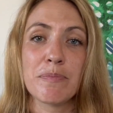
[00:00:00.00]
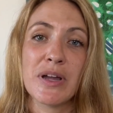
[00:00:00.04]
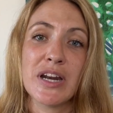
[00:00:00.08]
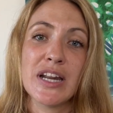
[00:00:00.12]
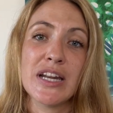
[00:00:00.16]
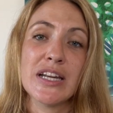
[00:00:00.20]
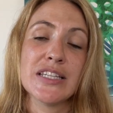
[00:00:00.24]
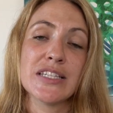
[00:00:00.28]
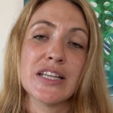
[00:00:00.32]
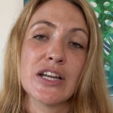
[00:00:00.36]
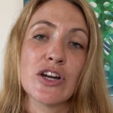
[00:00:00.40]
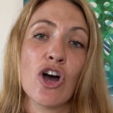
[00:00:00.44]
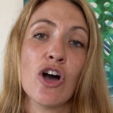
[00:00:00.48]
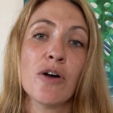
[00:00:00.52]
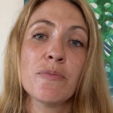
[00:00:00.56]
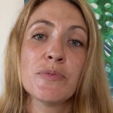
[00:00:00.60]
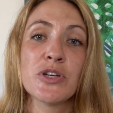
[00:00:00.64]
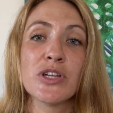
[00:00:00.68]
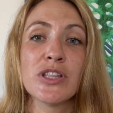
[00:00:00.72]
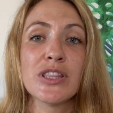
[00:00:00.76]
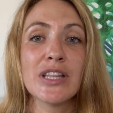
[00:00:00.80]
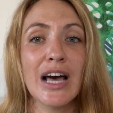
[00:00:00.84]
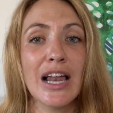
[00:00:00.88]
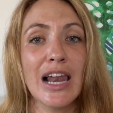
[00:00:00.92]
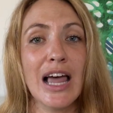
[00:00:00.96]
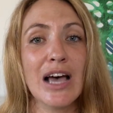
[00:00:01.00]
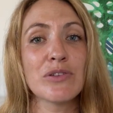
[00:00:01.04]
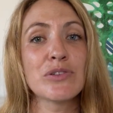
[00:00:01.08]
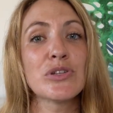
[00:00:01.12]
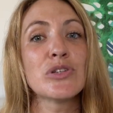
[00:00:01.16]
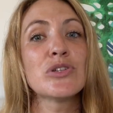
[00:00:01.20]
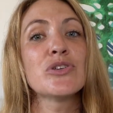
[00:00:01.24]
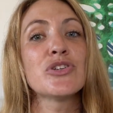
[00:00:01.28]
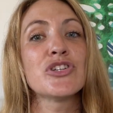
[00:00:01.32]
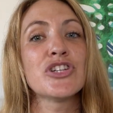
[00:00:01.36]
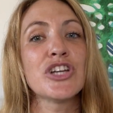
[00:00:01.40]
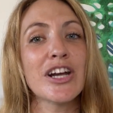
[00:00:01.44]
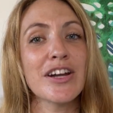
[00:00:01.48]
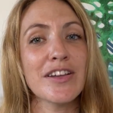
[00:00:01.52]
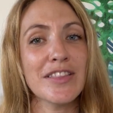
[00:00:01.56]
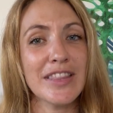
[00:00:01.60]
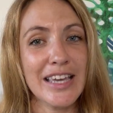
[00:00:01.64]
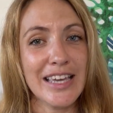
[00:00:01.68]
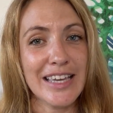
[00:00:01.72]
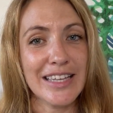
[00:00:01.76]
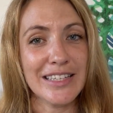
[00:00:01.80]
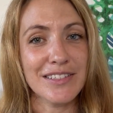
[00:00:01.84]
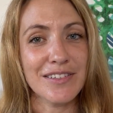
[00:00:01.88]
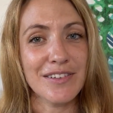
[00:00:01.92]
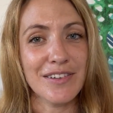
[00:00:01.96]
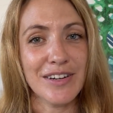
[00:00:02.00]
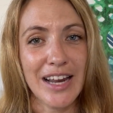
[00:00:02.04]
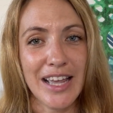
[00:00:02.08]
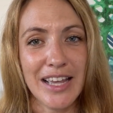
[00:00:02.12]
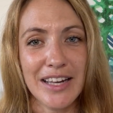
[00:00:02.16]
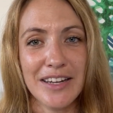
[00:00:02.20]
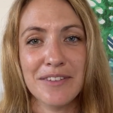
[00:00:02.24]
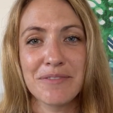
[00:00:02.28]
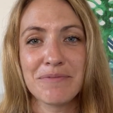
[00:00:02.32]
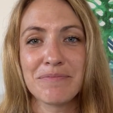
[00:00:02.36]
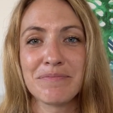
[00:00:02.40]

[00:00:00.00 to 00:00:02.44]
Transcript: but it is an option that allows you to share the internet.